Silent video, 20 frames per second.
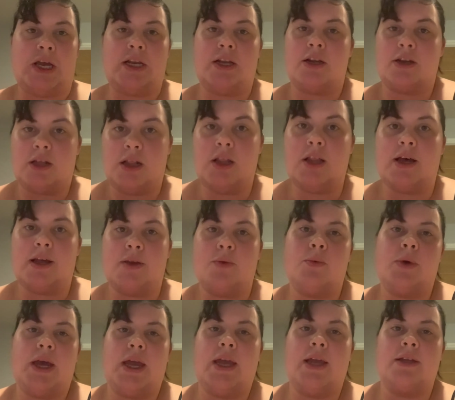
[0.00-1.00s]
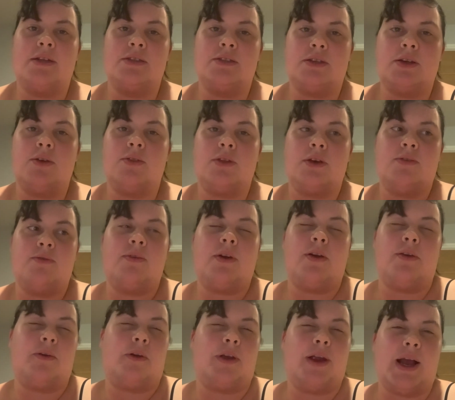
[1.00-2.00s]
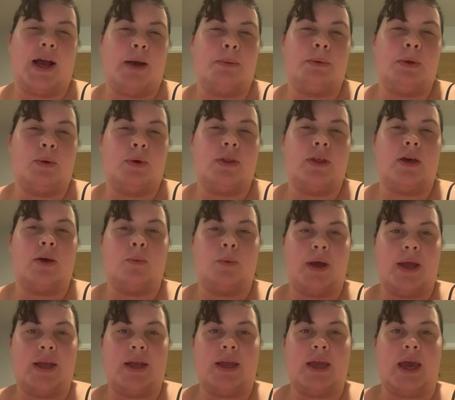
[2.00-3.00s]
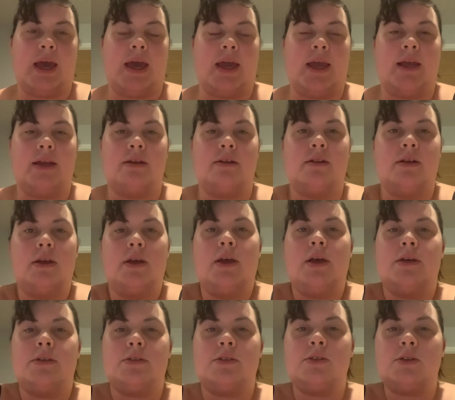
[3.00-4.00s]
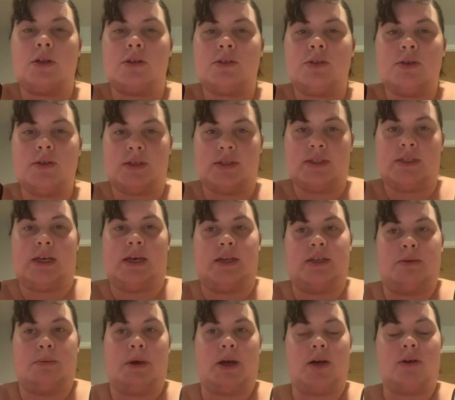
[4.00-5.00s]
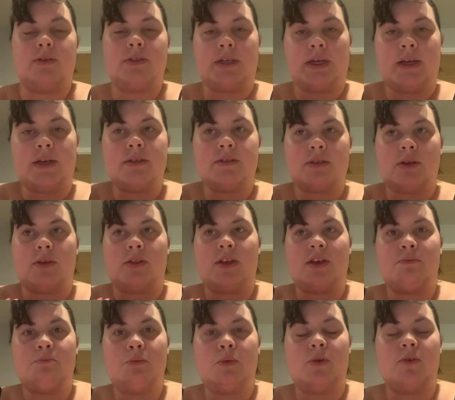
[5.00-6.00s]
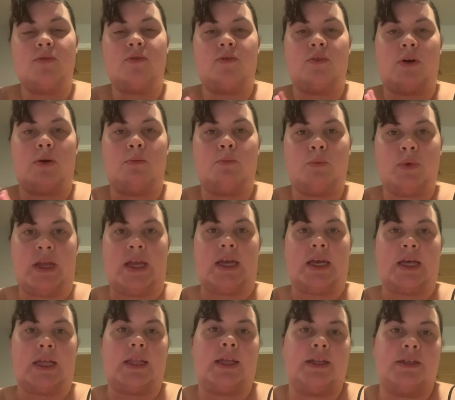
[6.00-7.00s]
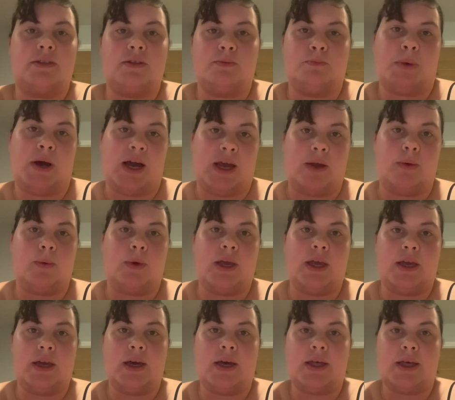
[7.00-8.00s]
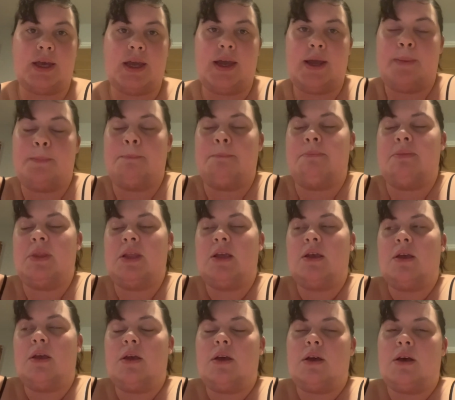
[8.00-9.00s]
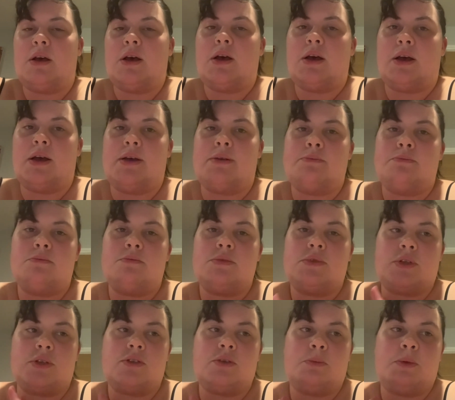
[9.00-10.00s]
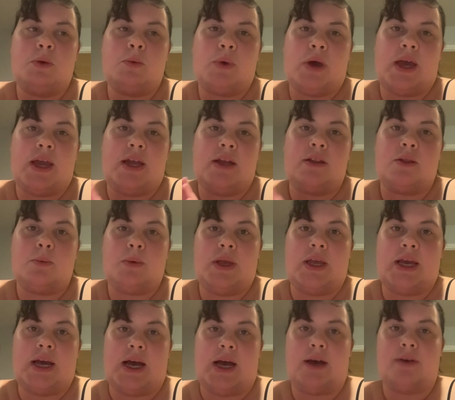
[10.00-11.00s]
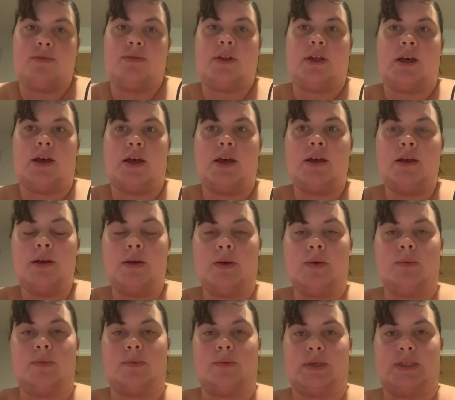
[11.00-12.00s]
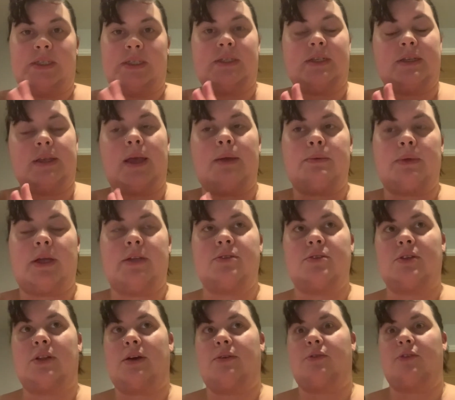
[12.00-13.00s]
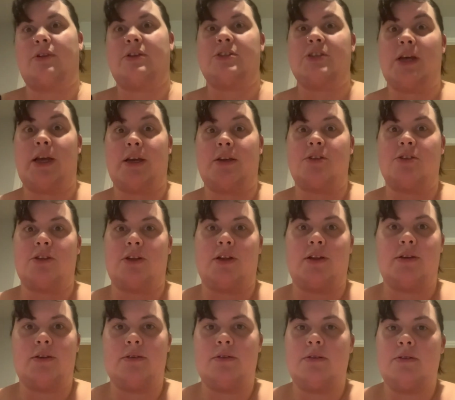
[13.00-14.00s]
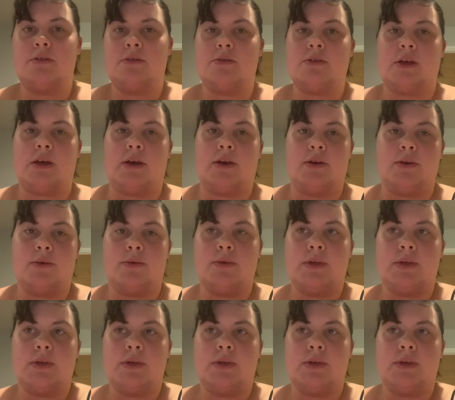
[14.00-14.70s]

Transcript: on a lot of weight. So they're very, very happy with her weight gain. So they're not too concerned about it. So they've moved from weekly to bi weekly. Um, so she'll be weighed the week after, which is the same day she's going to have her injection so